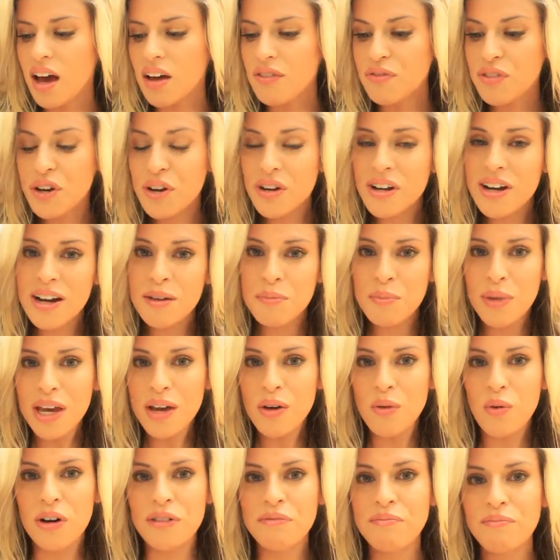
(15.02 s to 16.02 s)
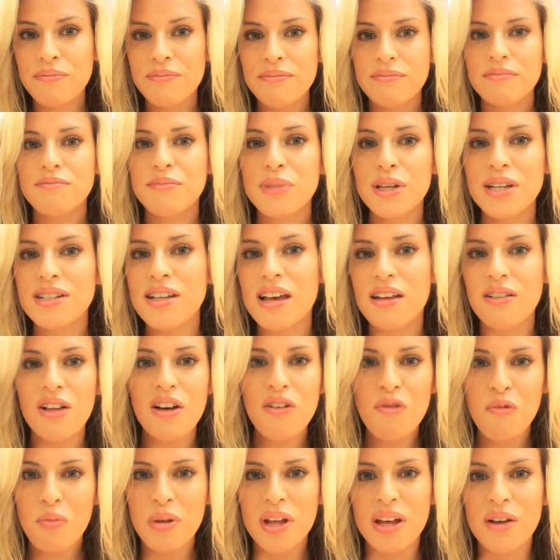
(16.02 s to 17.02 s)
I figured I'd make one because I
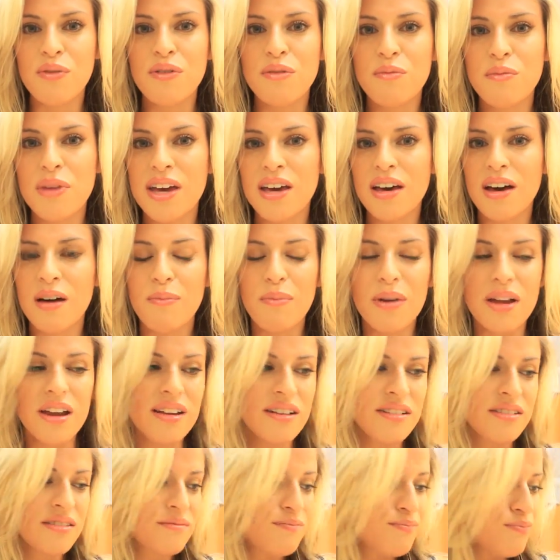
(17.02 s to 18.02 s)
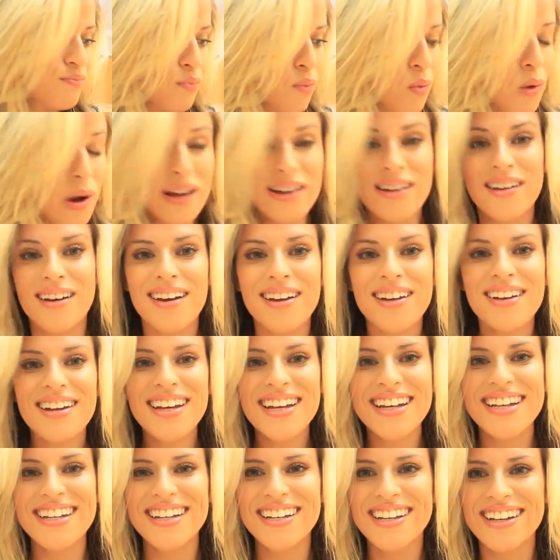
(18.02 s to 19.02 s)
love playing with makeup and why
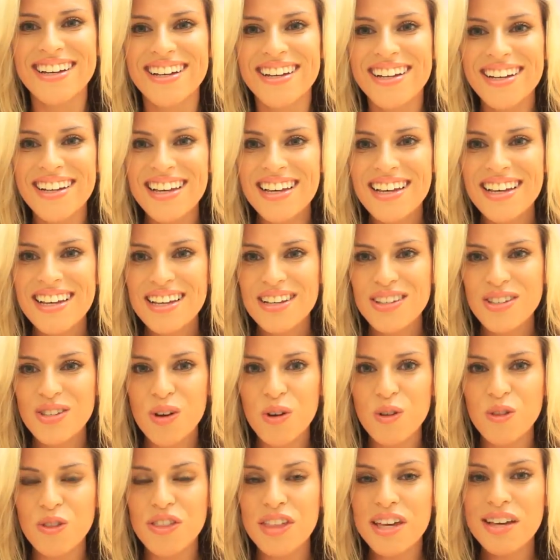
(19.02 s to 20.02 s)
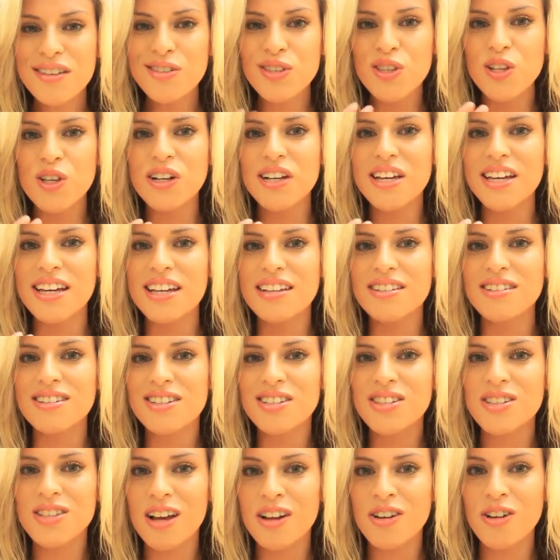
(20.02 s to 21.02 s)
not? So this look is
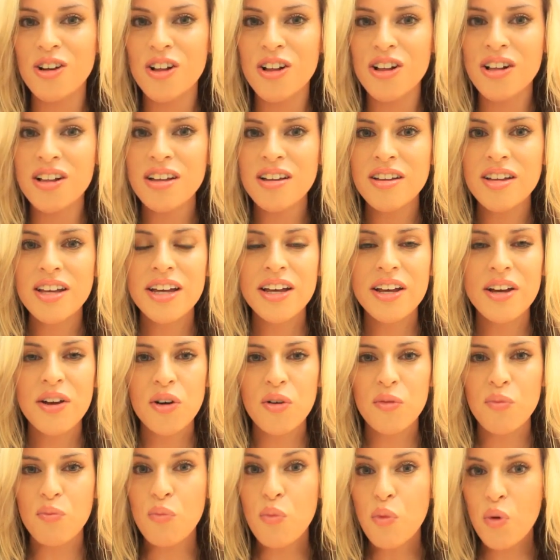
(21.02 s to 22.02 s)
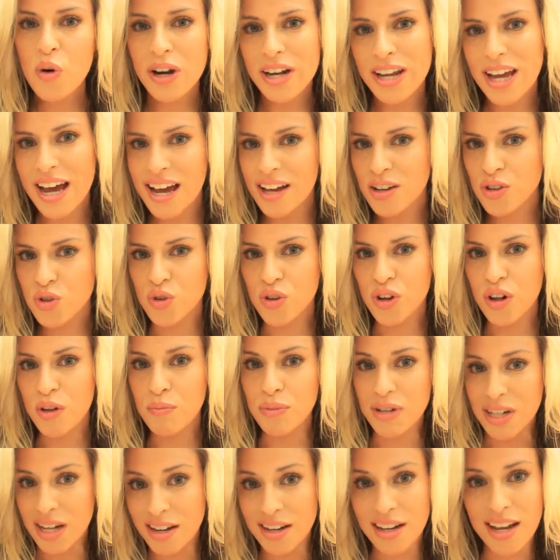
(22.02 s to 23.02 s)
a subtle, more
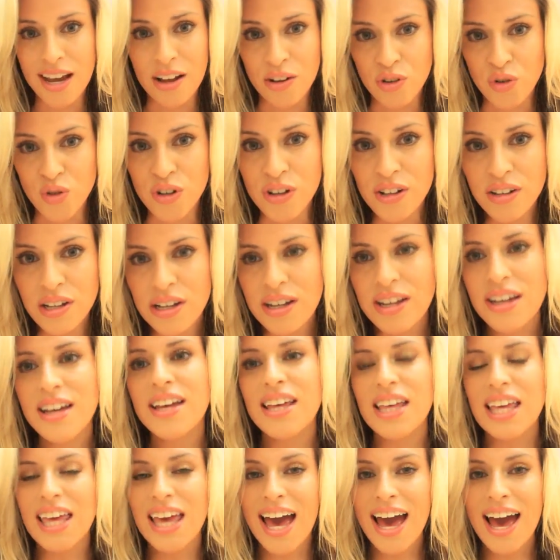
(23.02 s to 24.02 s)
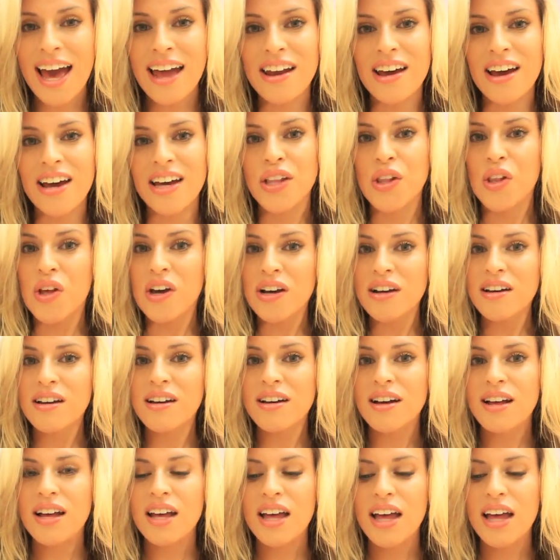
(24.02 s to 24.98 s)
natural but not natural cat eye look.